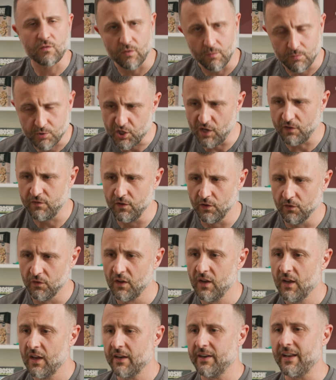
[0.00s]
from Sheffield.
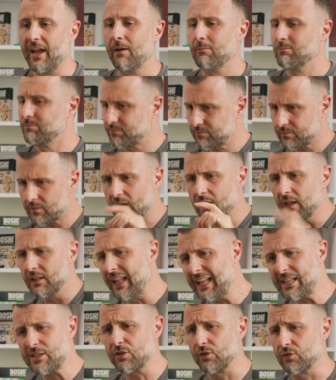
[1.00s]
Now,
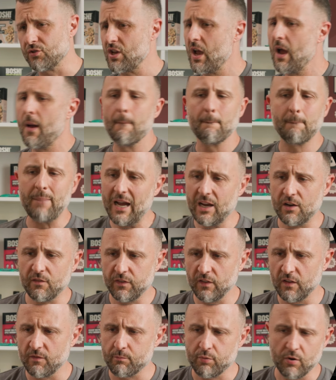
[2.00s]
lentils, packed
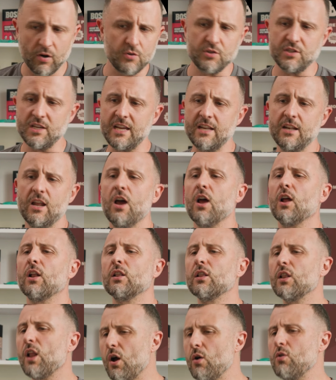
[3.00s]
full of protein,
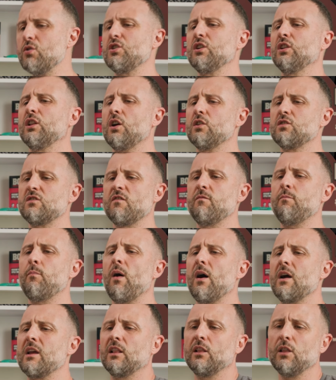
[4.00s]
loads and loads of
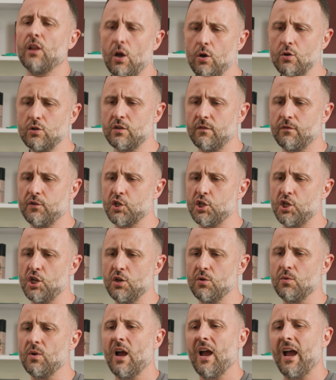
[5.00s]
bite, loads of
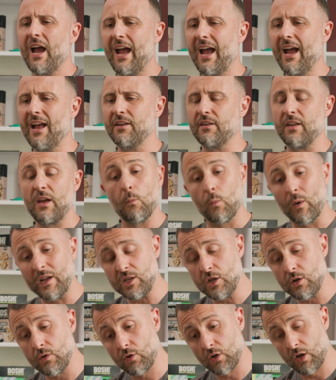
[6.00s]
chew, and when
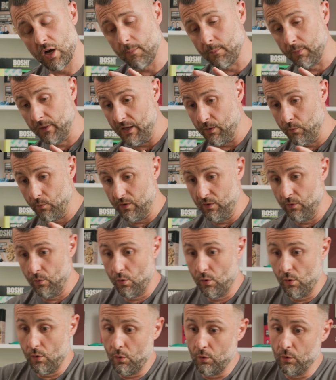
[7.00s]
you couple it with
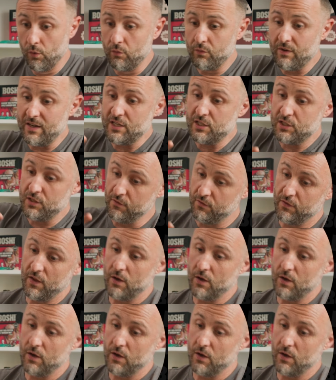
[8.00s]
all the rest of